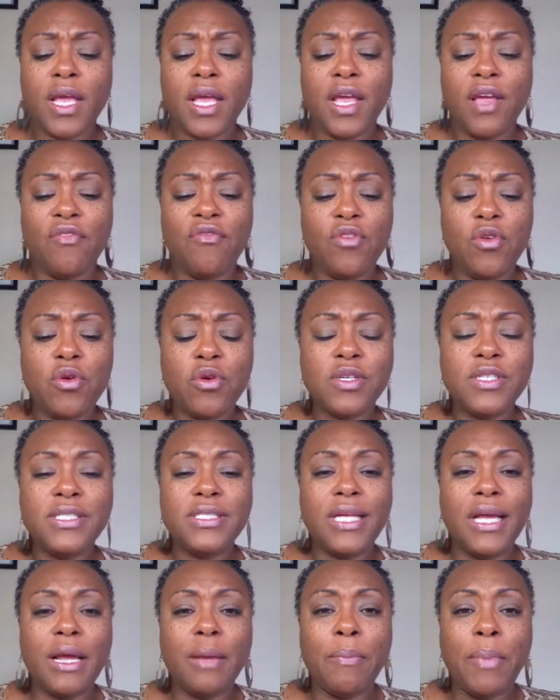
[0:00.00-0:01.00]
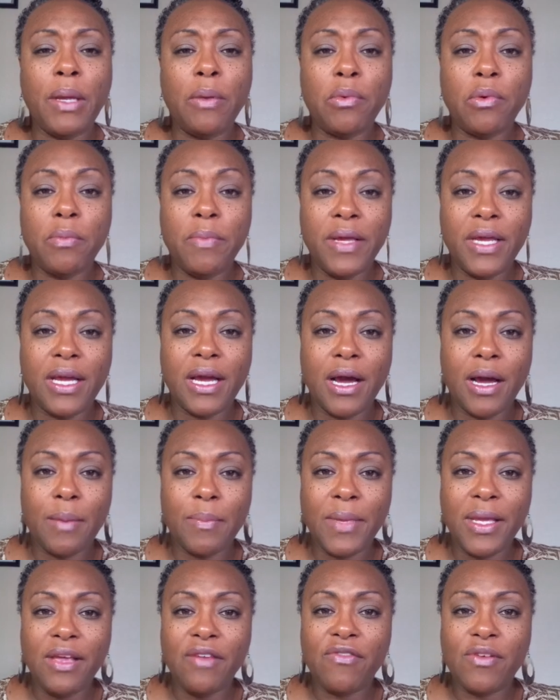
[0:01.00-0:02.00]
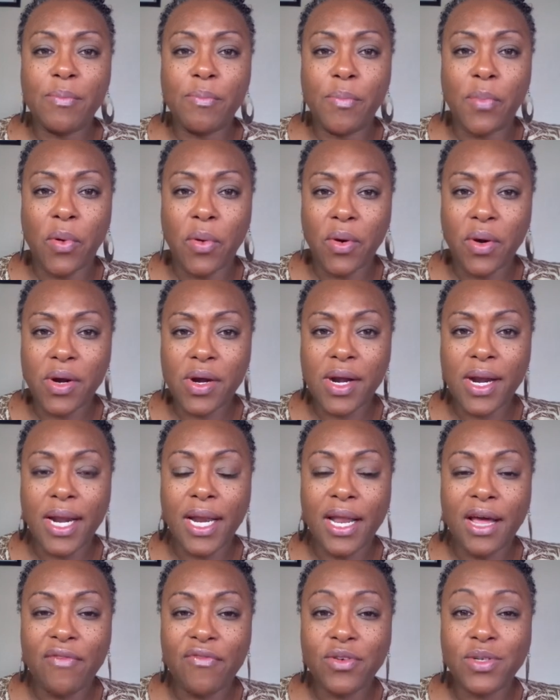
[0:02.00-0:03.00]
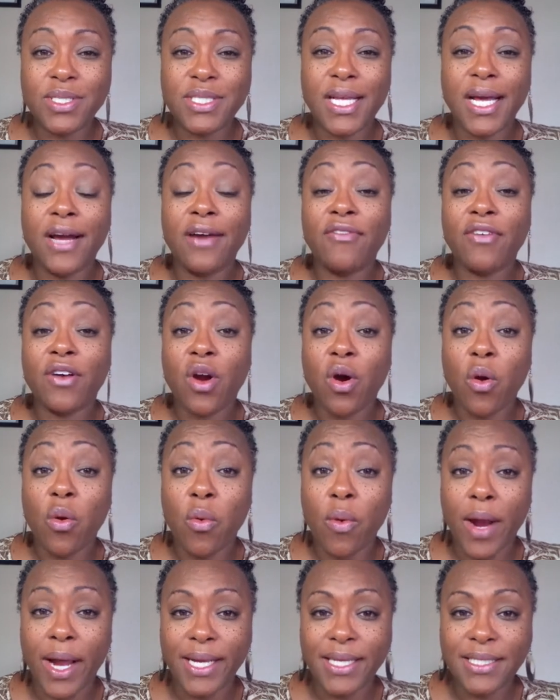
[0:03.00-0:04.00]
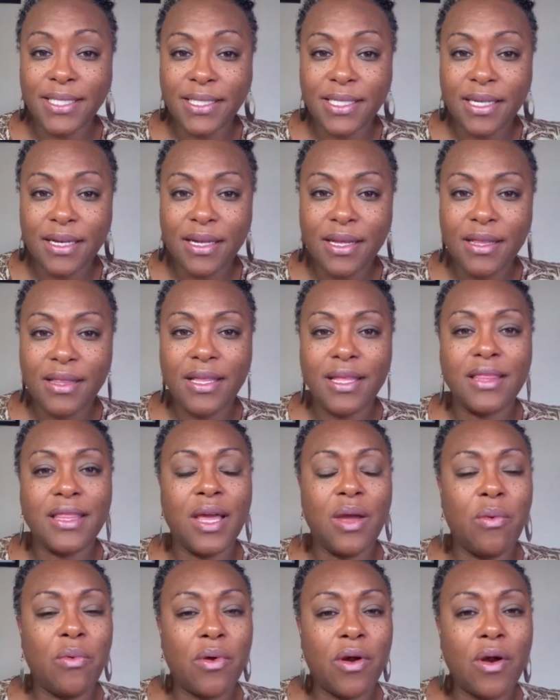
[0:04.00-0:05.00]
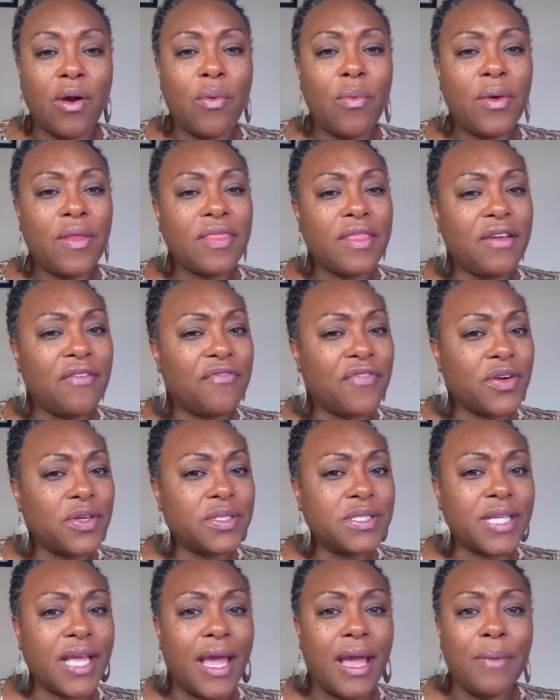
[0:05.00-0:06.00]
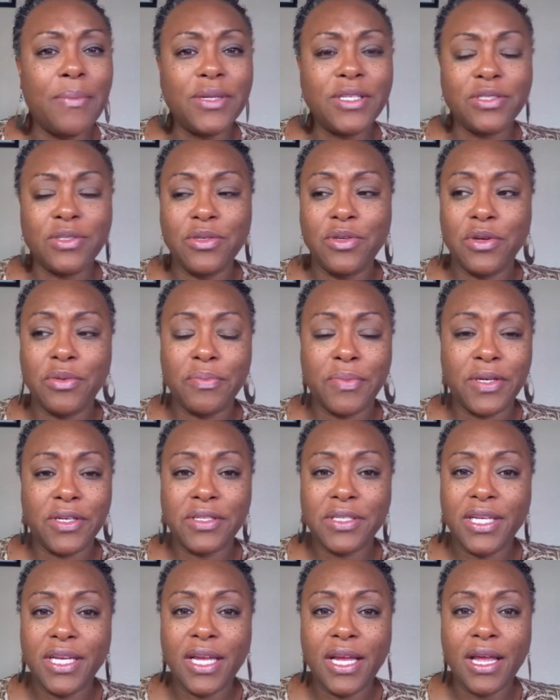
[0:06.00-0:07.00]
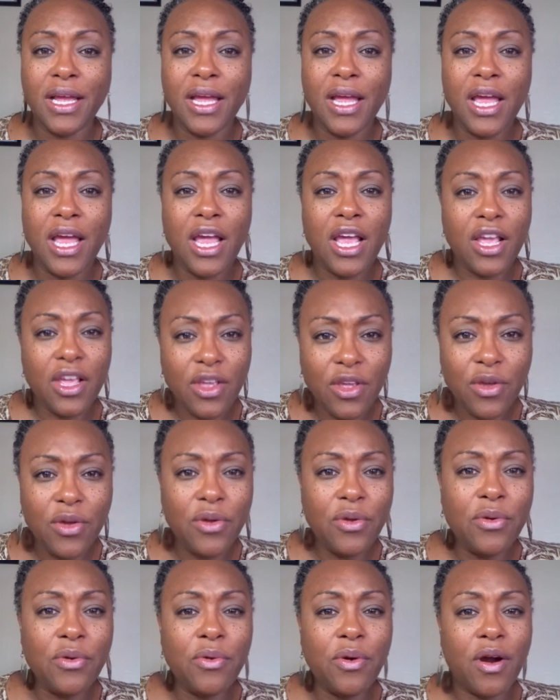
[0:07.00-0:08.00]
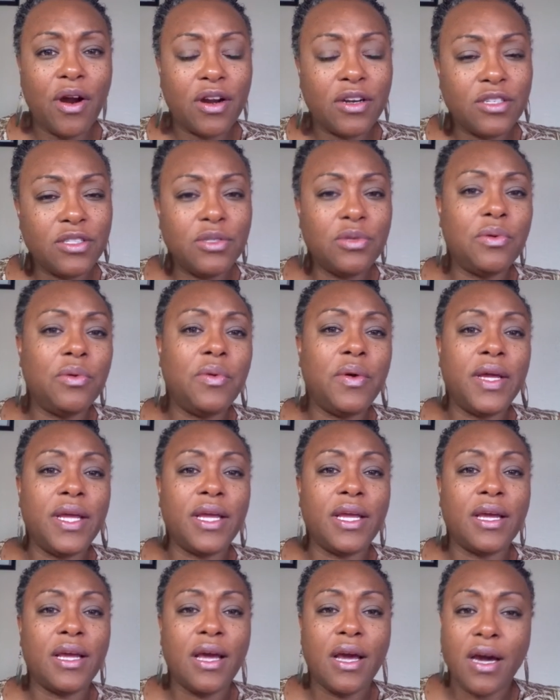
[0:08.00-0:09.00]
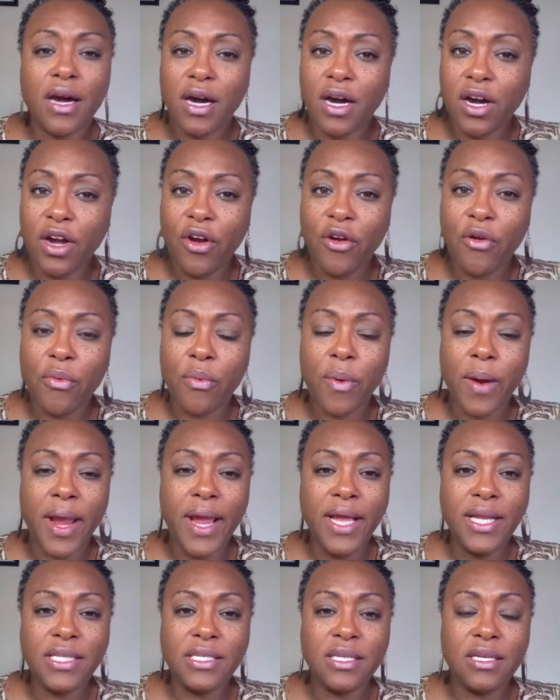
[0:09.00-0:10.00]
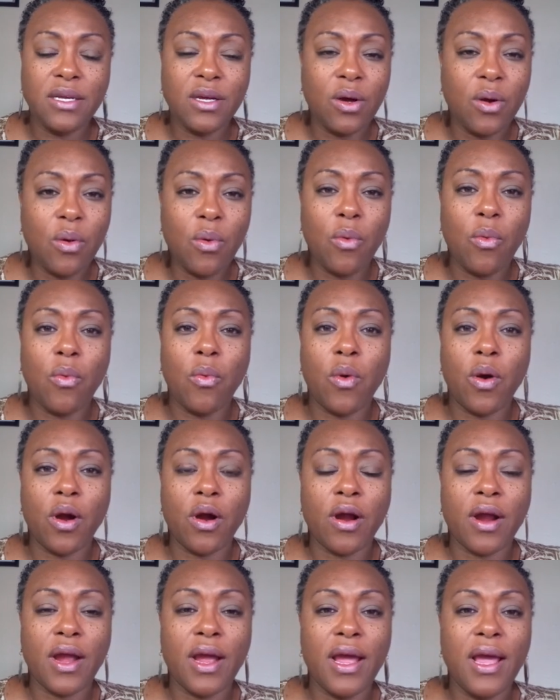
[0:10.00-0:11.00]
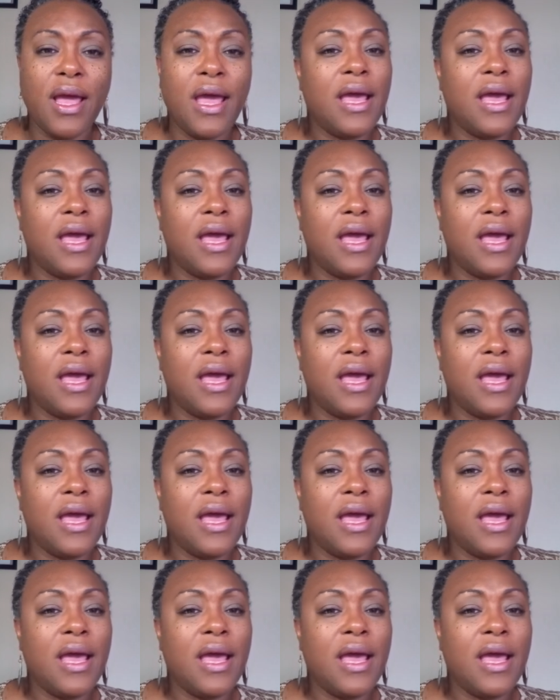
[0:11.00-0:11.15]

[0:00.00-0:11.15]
if you are seeing people become even more lovers of Christ than they were when they first came into your building, you are doing a great work.